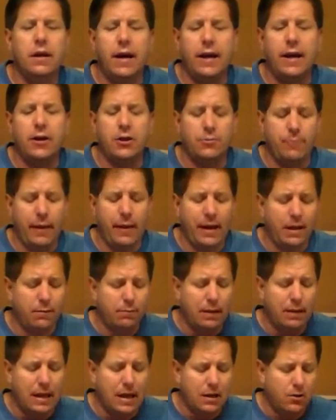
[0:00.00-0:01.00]
and just paint it
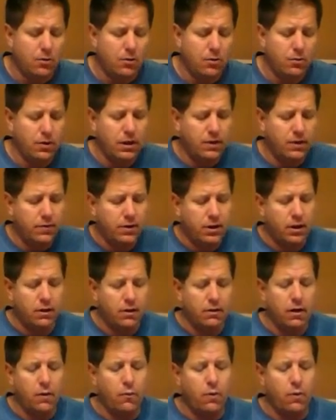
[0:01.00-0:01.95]
black or whatever color I